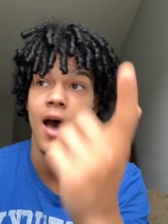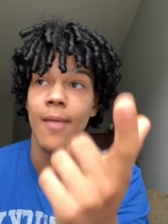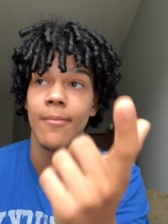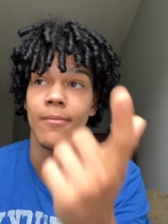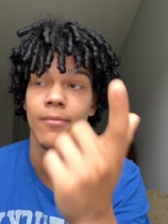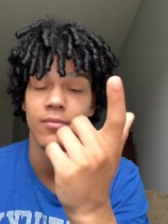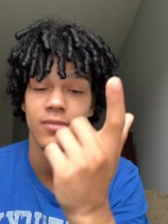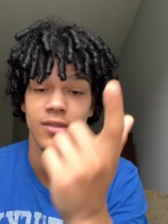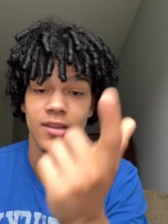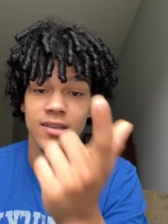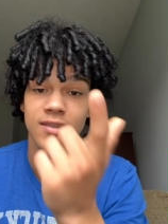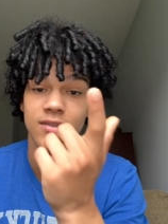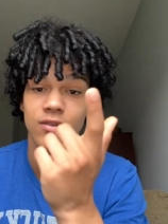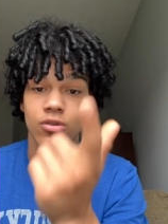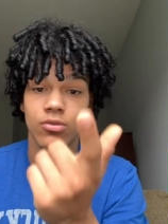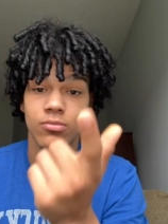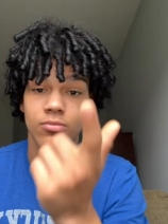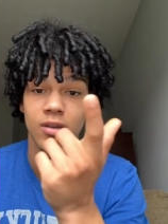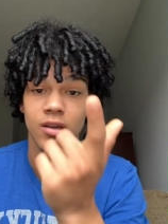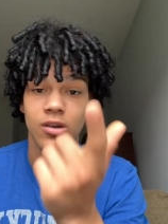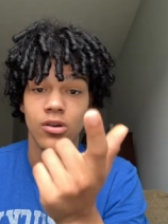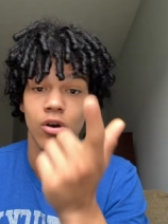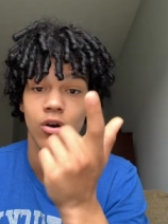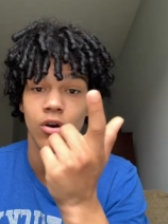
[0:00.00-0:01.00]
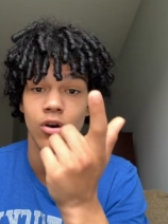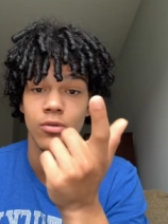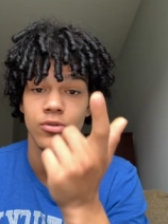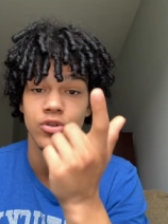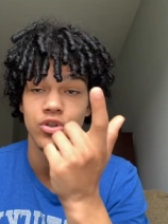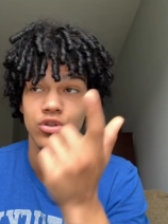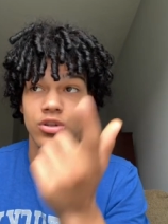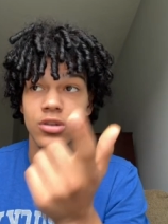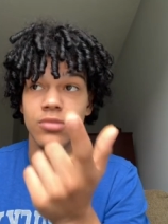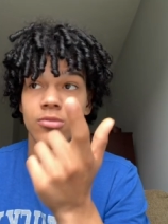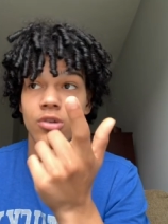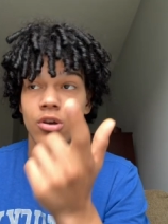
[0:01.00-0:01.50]
is gonna be called
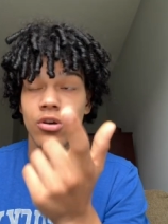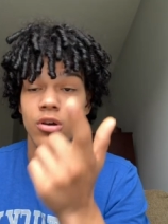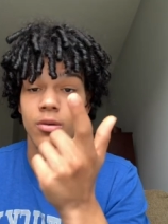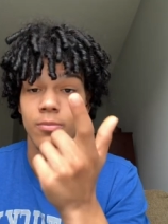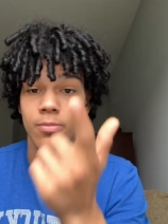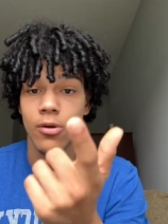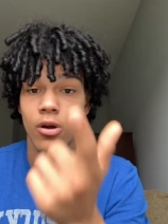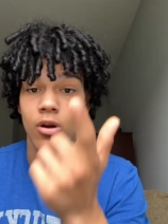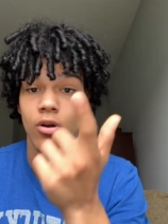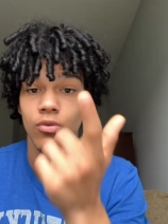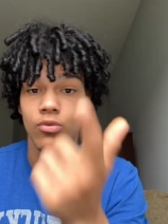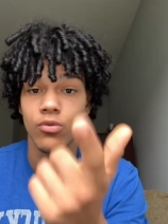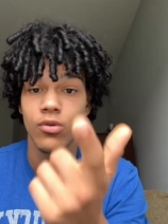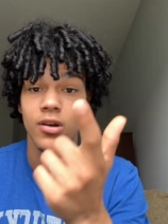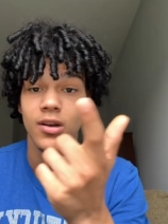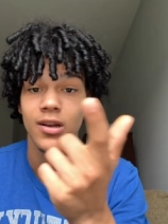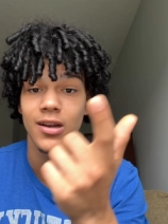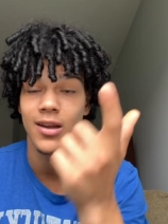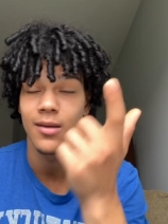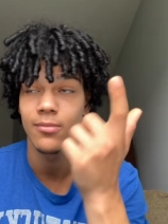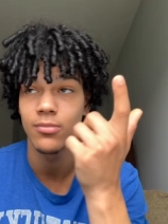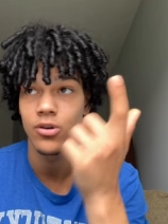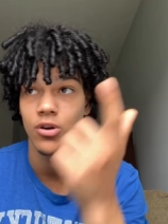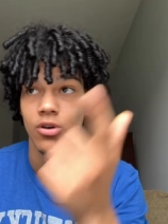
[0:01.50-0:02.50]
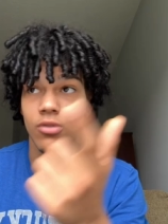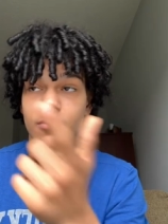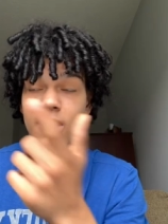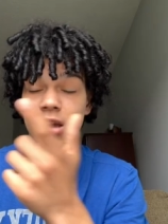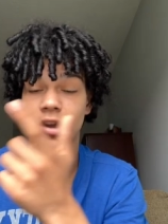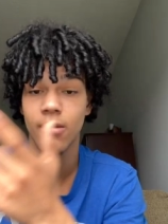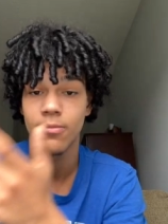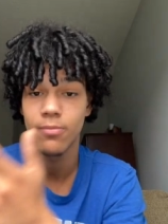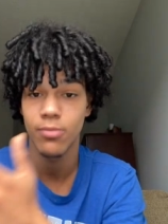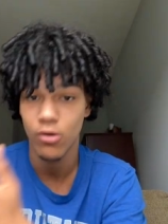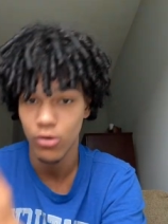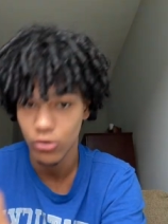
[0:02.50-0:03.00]
Dream Yoga Part 1, and I'm gonna make
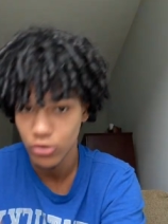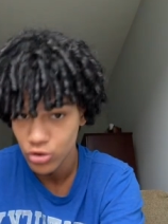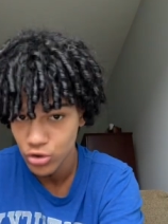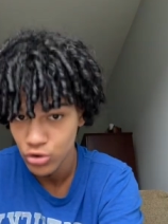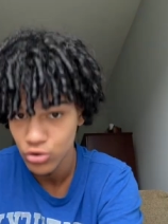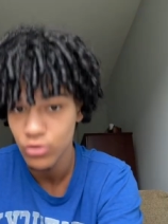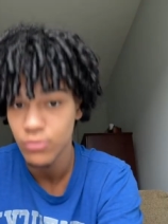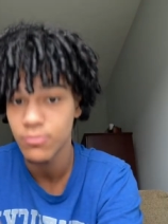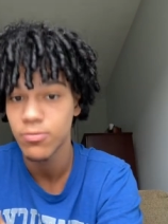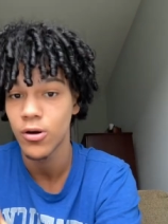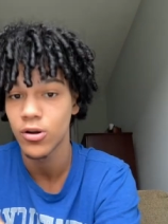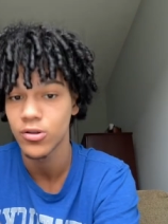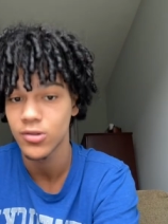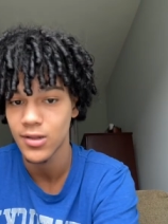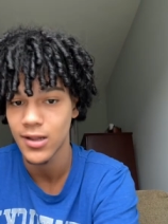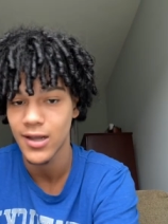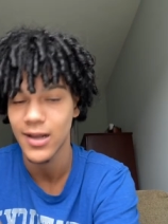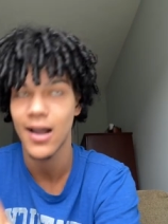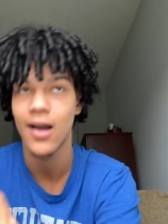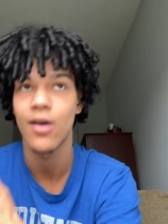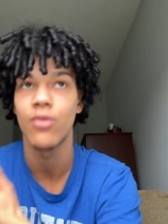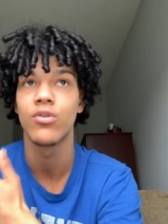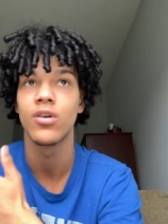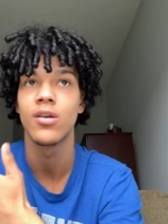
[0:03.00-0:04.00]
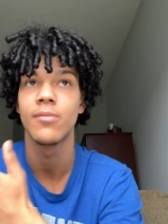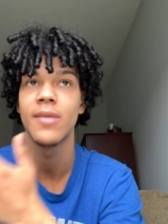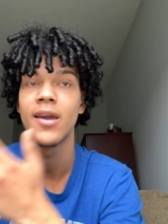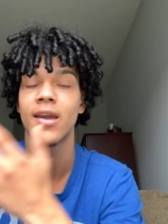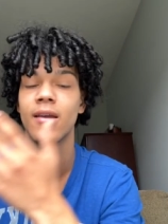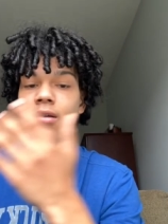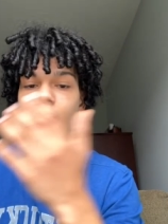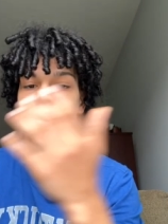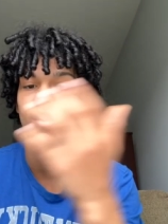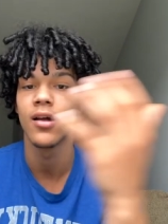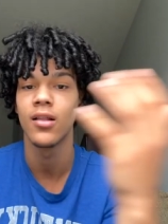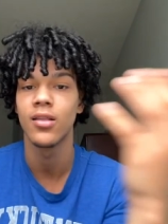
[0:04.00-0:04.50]
a Part 2. Like, I want to
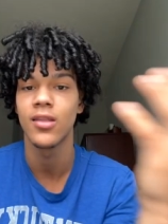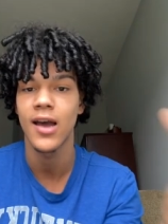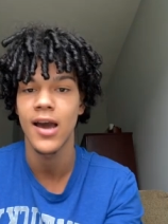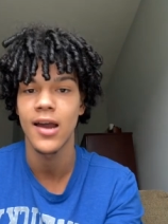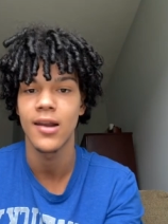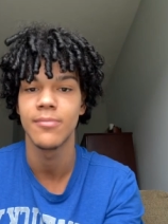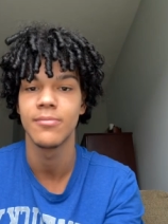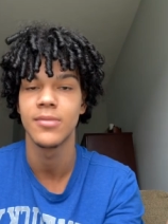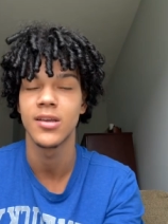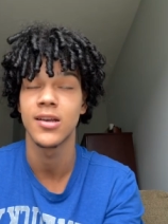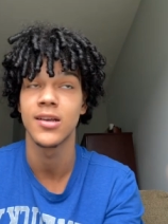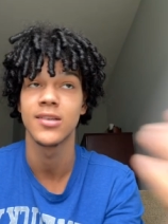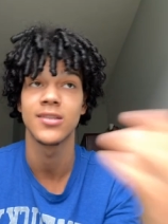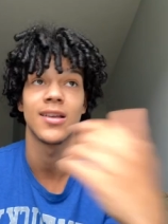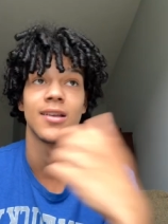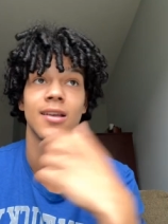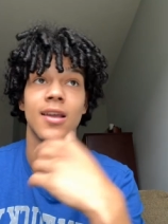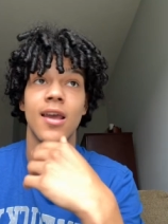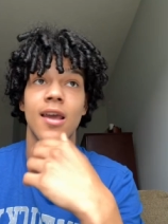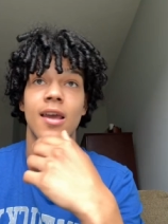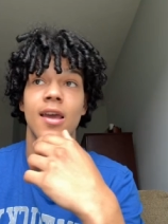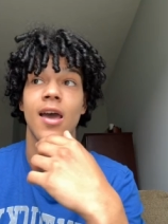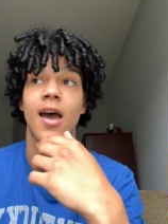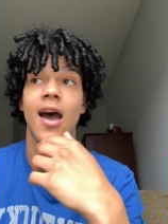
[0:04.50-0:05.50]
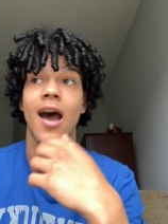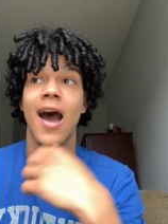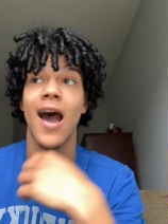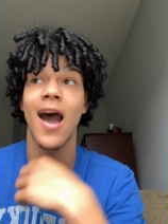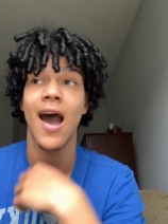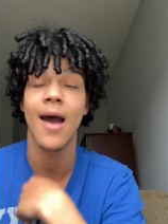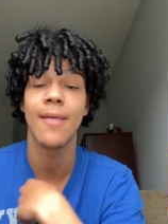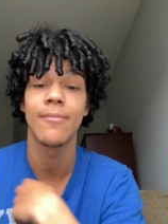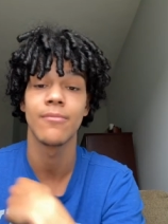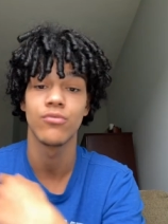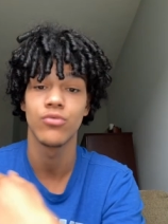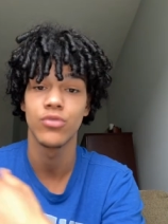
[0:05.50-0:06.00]
make a lot of, because
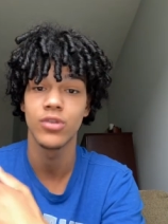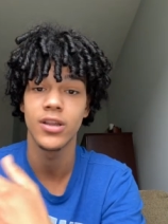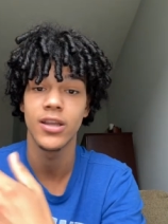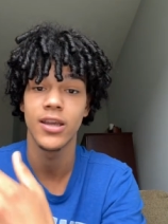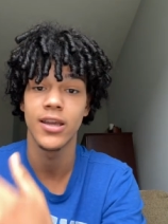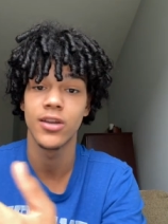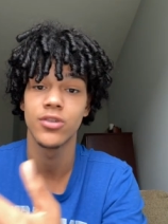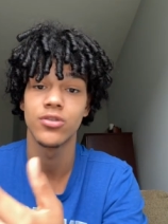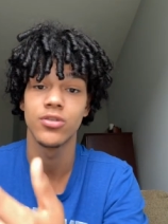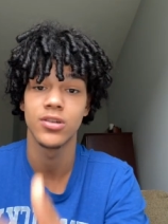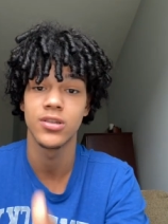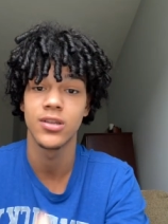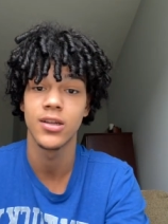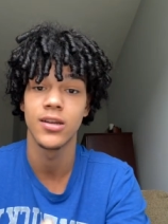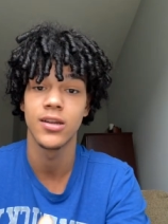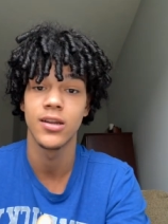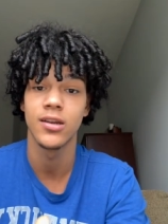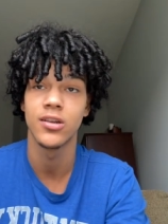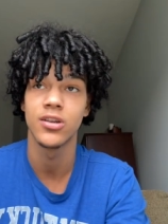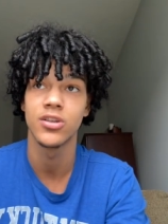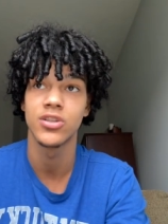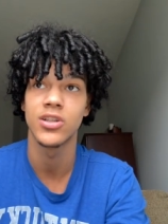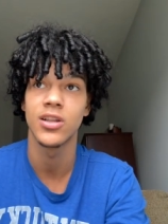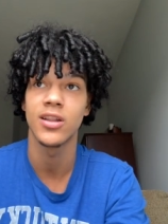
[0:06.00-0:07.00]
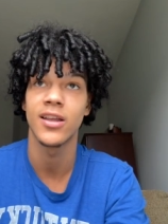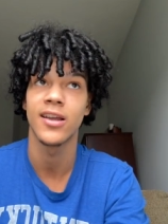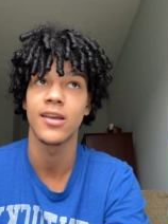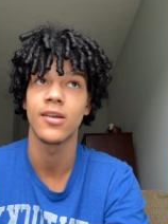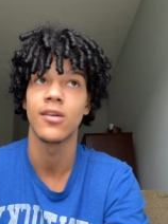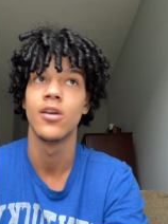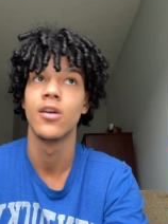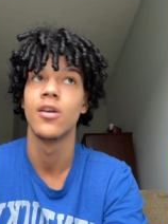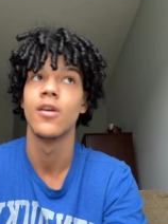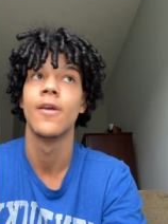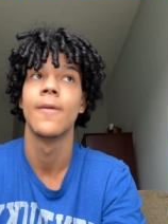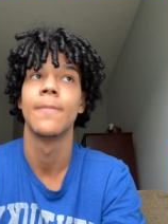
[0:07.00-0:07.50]
I'm really interested in this shit. Like,
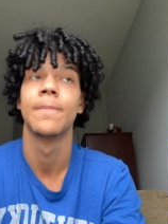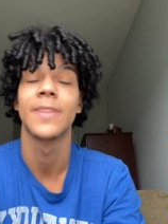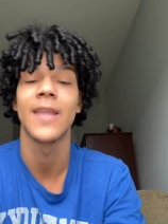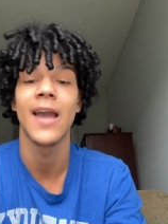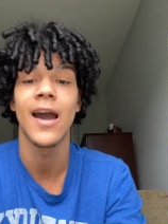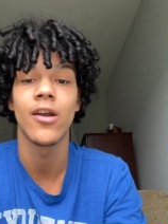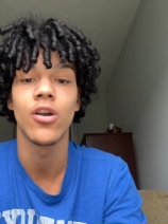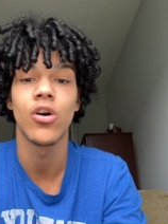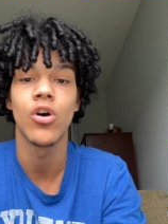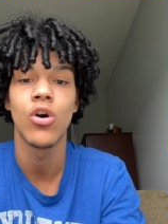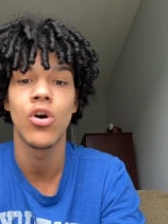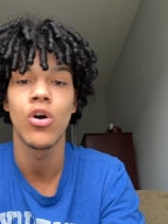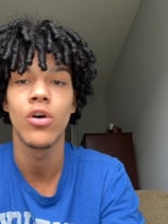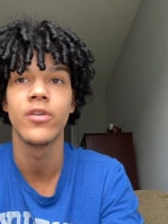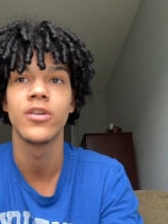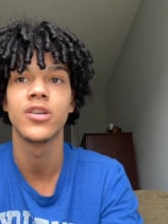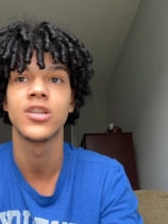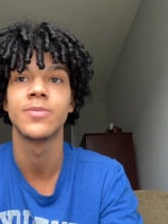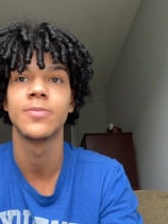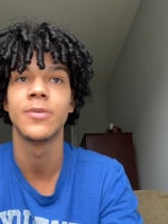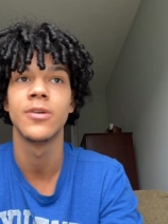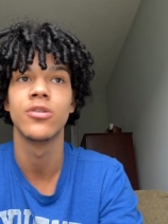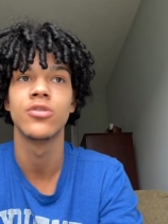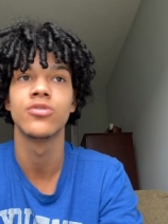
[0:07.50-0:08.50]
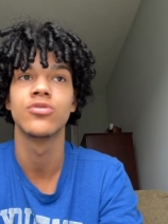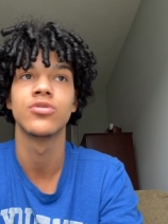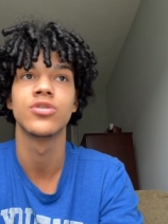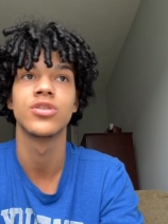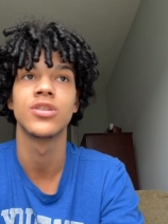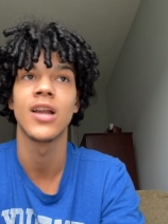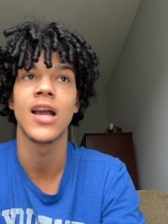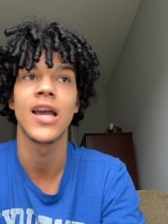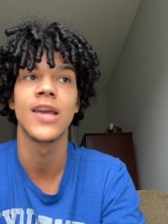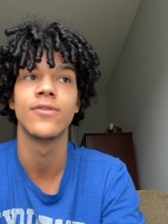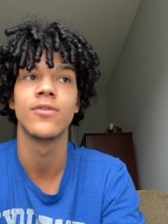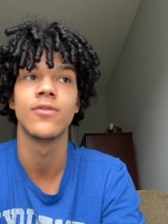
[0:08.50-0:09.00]
out of all the spiritual
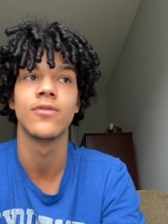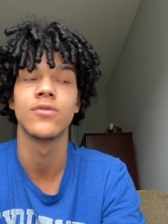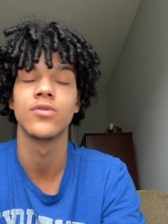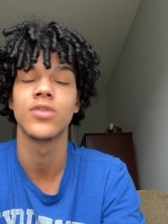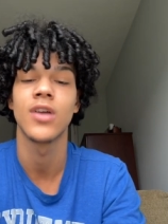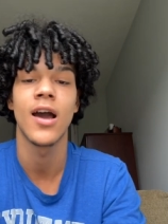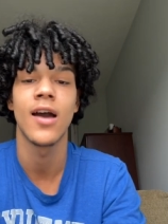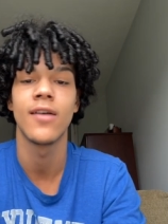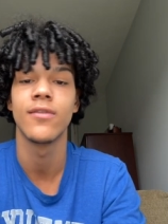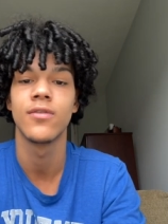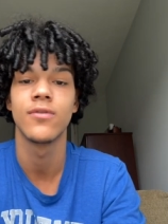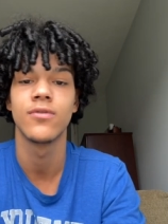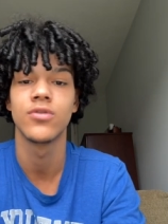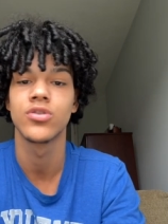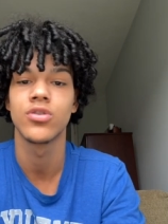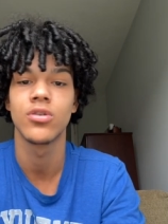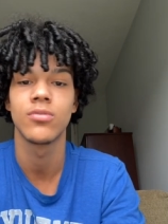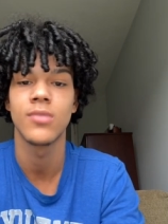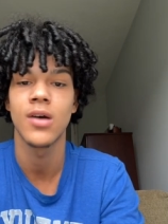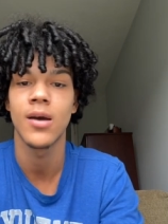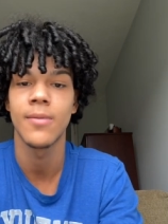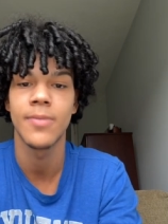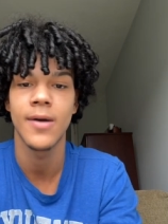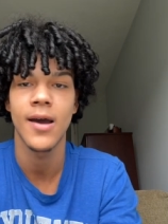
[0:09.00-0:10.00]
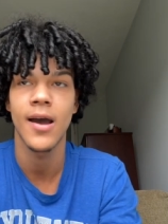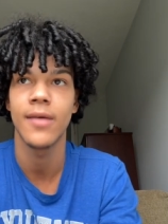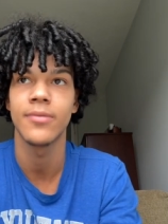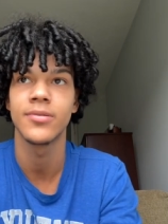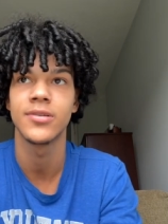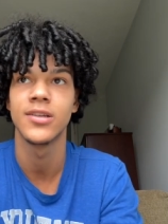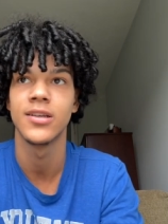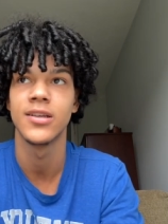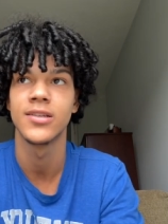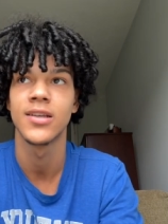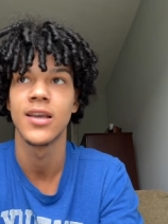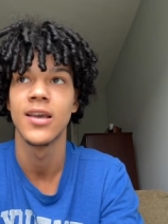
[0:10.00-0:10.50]
shit, I've even told my pops
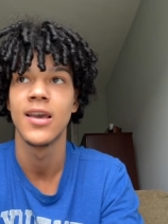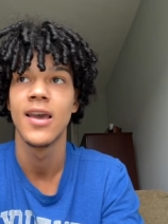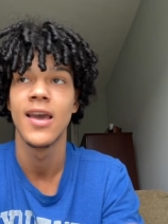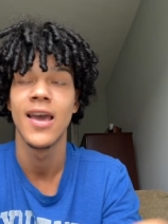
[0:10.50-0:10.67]
this.